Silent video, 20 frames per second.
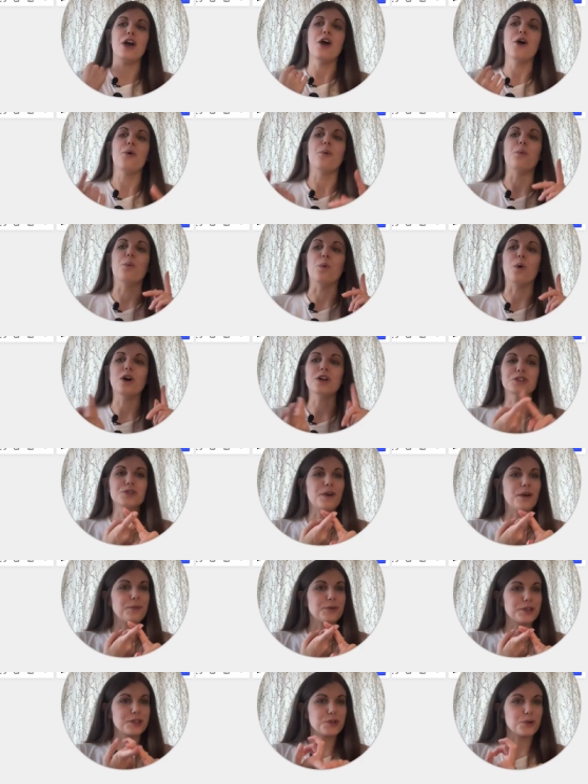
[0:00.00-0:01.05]
what do
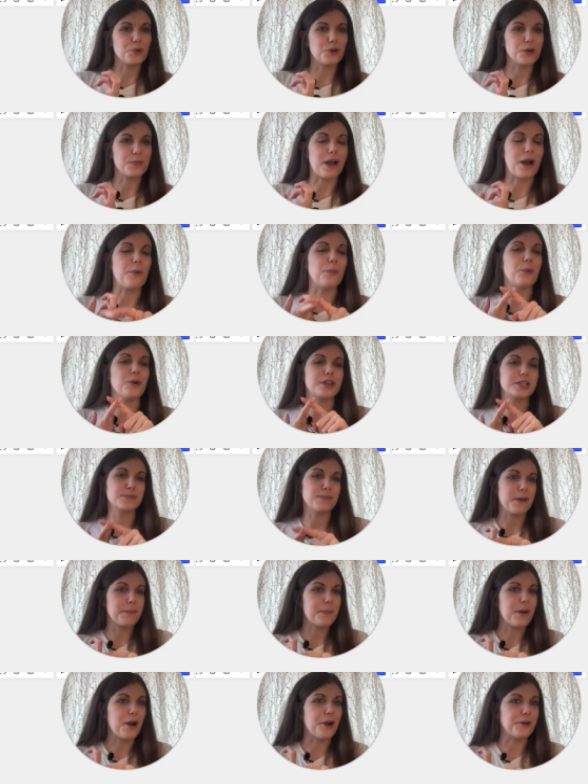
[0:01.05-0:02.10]
I want to talk about? What is
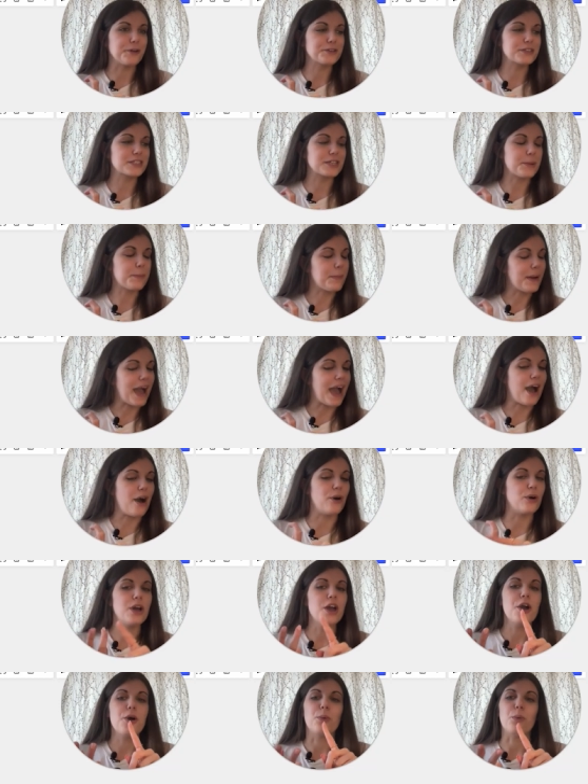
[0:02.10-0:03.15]
my post
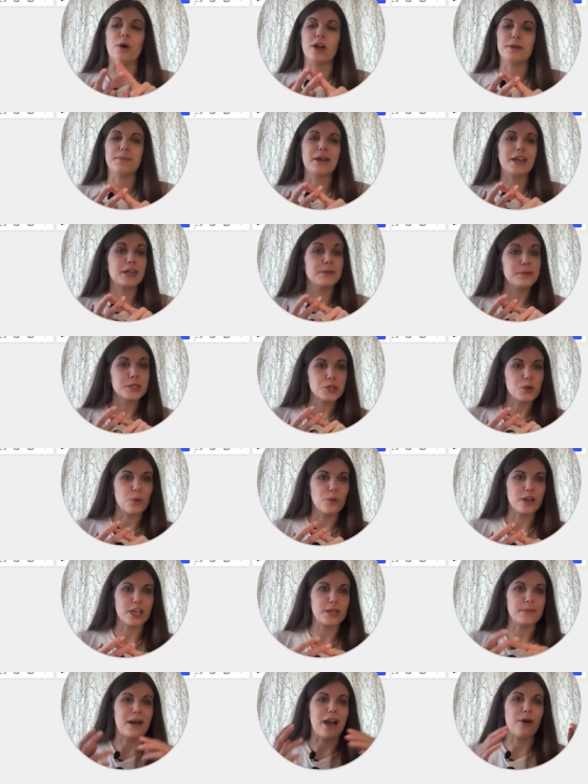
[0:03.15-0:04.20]
about? What am I going to be
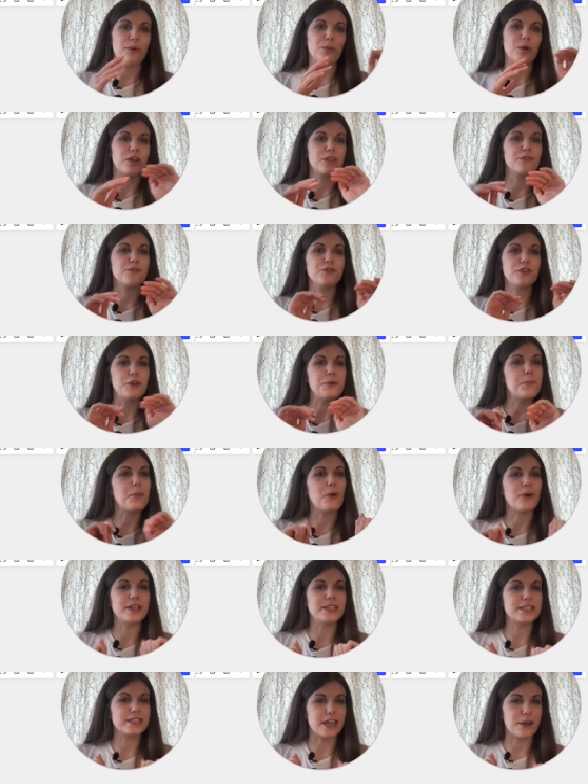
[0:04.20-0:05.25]
talking about? What are the few
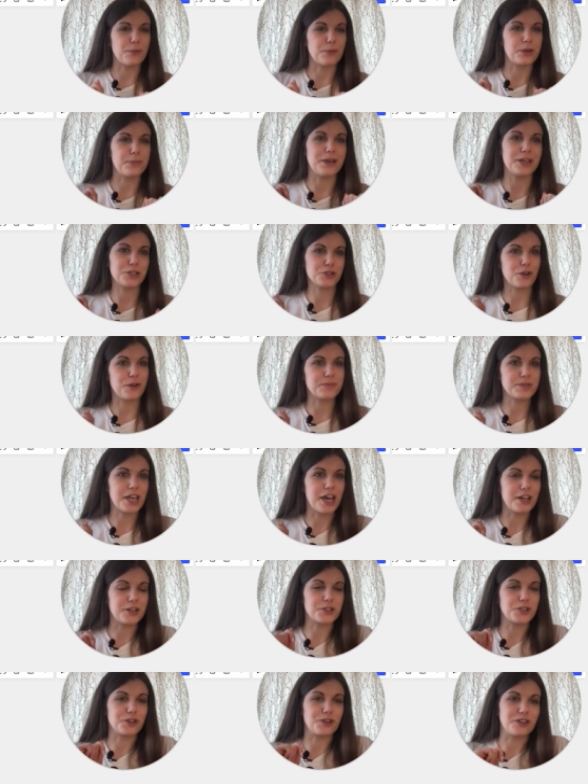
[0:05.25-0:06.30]
points that I want to make sure I'm
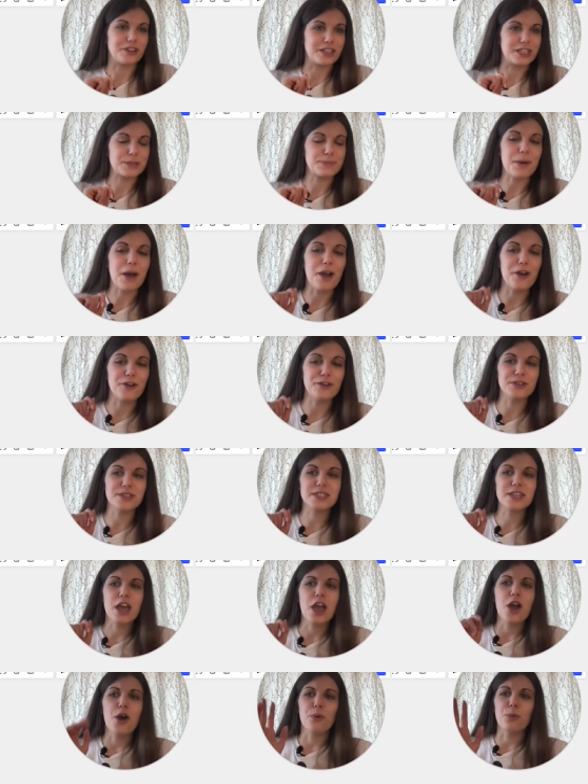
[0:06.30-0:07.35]
touching on this
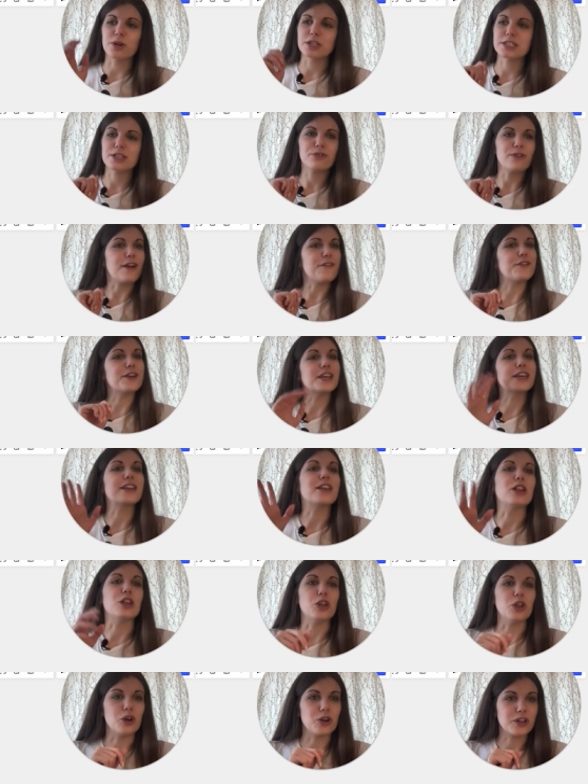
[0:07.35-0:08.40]
post? What's the graphic going
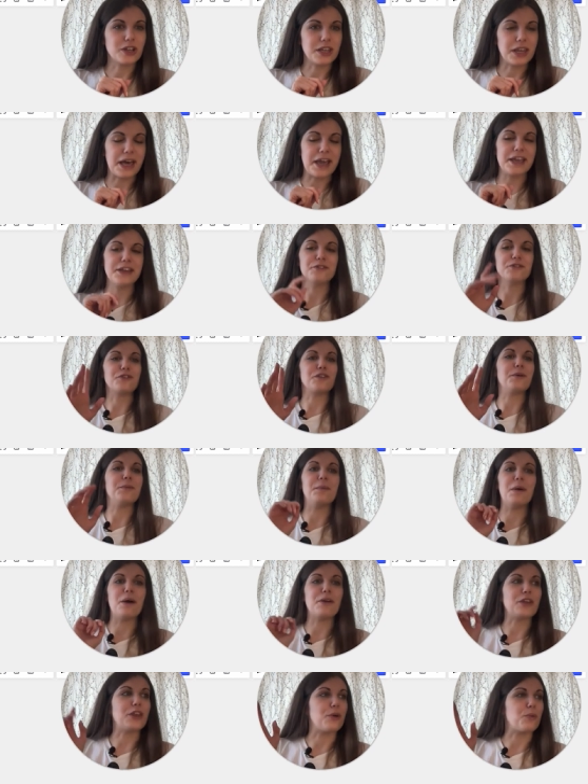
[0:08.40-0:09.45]
to look like from,
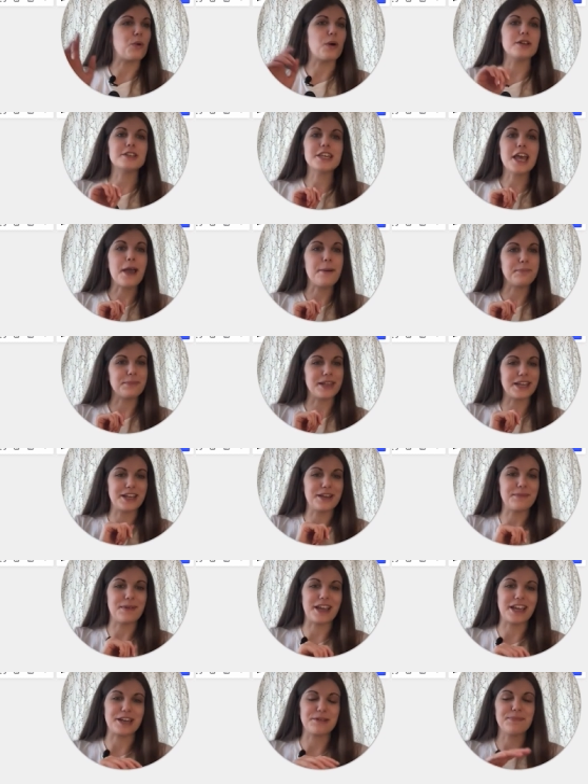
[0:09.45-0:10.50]
what template
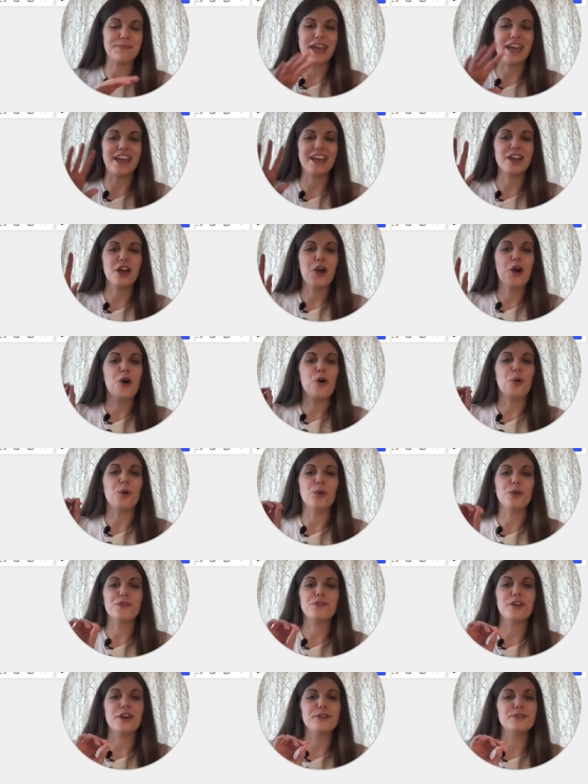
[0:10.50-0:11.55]
am I going to pick?
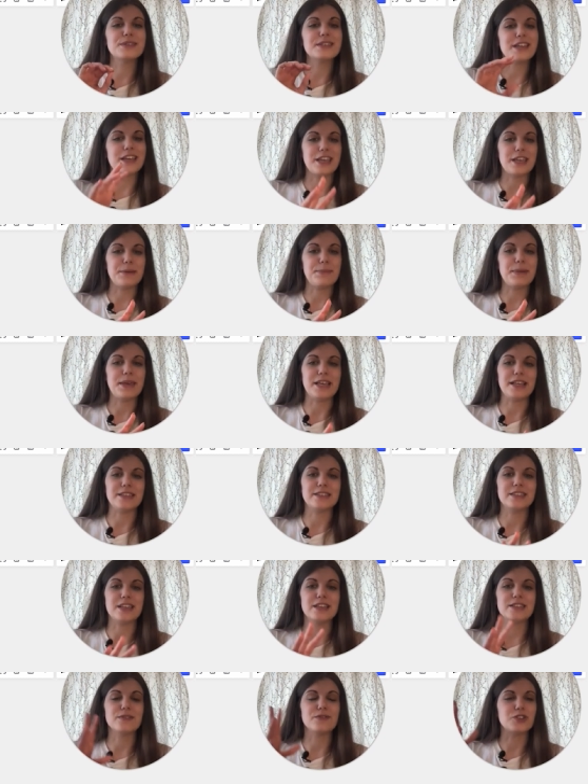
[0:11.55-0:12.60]
All of those key
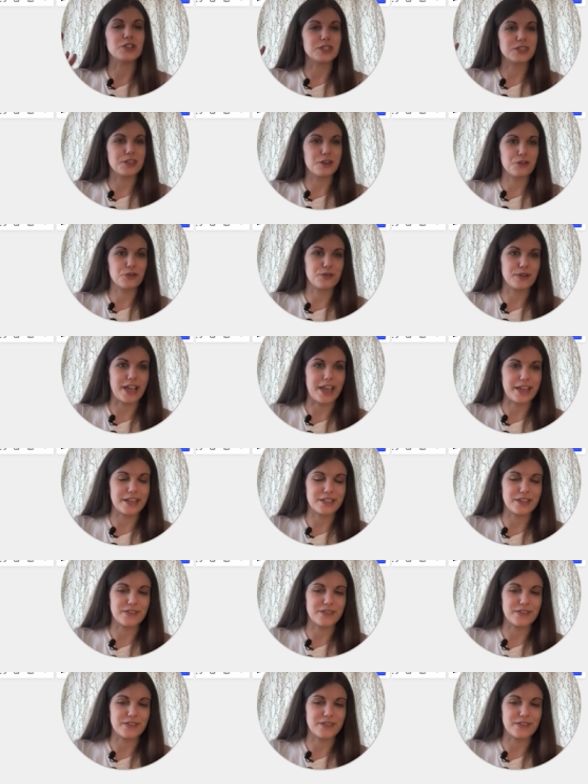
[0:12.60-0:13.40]
pieces of just the creative